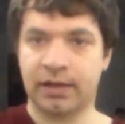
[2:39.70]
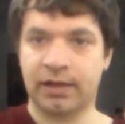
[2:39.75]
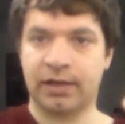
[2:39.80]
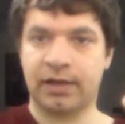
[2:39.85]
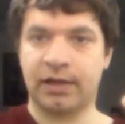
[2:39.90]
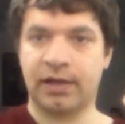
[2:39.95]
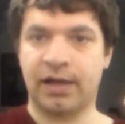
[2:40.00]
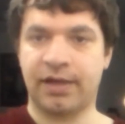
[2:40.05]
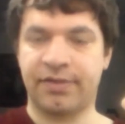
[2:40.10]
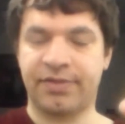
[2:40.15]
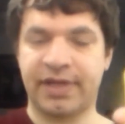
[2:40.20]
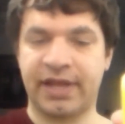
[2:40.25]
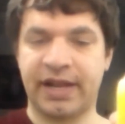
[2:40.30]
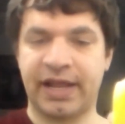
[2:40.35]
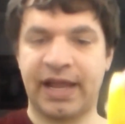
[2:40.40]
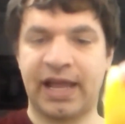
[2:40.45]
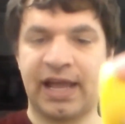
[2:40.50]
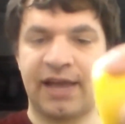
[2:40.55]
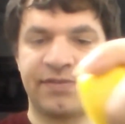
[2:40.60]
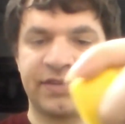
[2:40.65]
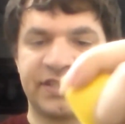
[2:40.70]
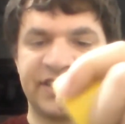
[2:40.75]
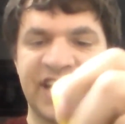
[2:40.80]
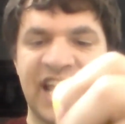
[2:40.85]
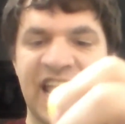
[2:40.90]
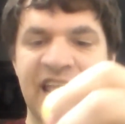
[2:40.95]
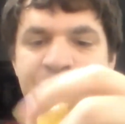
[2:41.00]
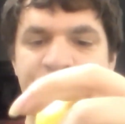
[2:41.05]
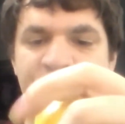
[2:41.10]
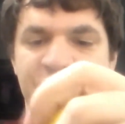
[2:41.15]
and then I have a
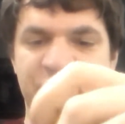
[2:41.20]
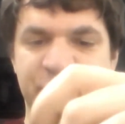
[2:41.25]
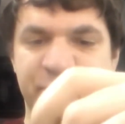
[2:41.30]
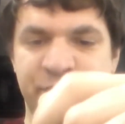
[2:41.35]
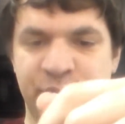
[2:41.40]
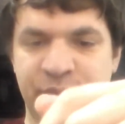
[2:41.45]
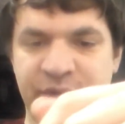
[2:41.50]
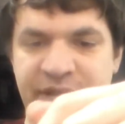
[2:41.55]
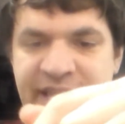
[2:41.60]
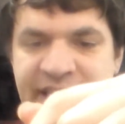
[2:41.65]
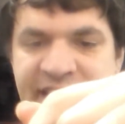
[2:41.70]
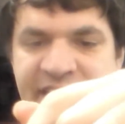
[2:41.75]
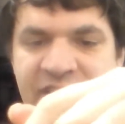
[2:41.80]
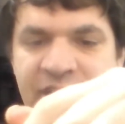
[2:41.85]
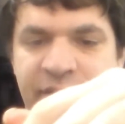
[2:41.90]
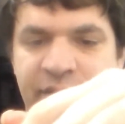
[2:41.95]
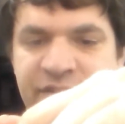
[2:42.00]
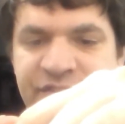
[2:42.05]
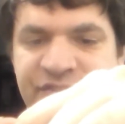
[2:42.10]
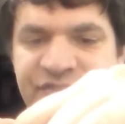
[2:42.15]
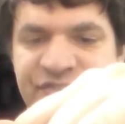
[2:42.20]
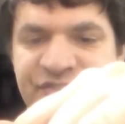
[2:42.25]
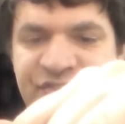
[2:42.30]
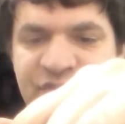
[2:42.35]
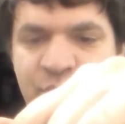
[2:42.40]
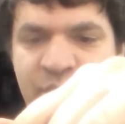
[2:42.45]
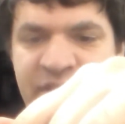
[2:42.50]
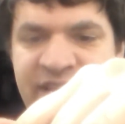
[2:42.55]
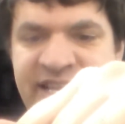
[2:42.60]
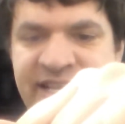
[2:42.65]
tablespoon here, and I'm going to
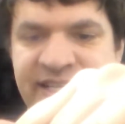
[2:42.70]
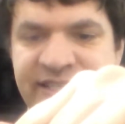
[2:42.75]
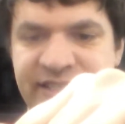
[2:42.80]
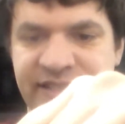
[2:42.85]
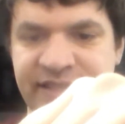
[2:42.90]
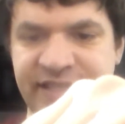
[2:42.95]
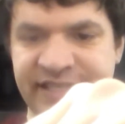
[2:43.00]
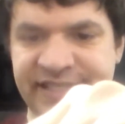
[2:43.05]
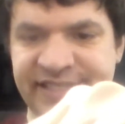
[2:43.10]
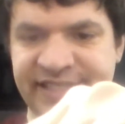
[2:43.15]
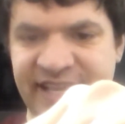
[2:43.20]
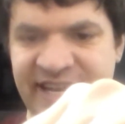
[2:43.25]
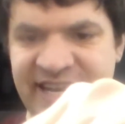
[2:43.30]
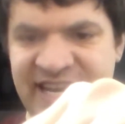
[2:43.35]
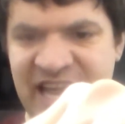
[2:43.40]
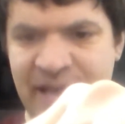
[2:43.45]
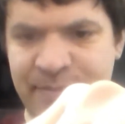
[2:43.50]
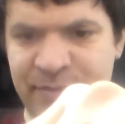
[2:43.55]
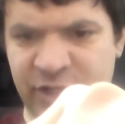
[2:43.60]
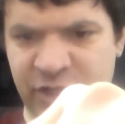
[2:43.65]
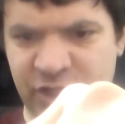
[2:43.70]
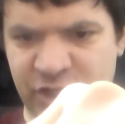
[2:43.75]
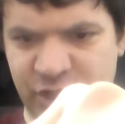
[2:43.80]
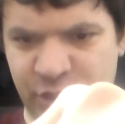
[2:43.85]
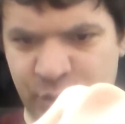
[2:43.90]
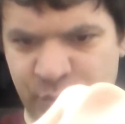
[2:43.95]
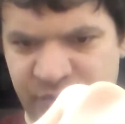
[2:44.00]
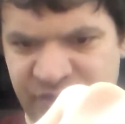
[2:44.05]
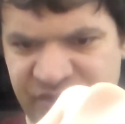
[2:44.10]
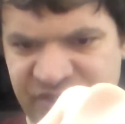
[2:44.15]
squeeze this lemon
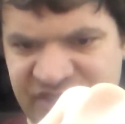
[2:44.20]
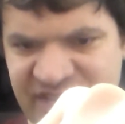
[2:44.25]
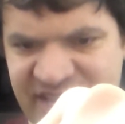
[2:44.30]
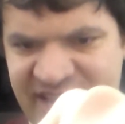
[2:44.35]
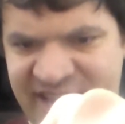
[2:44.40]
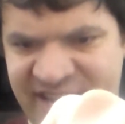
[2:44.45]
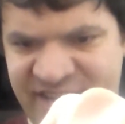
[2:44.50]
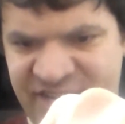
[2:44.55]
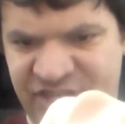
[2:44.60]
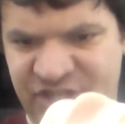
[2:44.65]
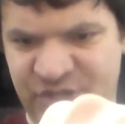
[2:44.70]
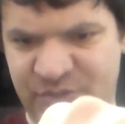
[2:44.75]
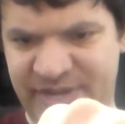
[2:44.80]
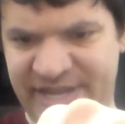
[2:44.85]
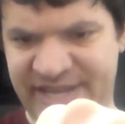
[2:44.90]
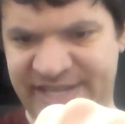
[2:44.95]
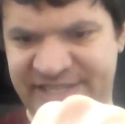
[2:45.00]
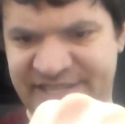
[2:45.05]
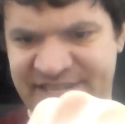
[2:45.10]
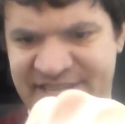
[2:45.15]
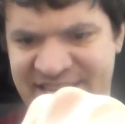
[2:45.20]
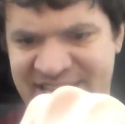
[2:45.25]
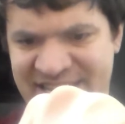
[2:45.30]
juice into it,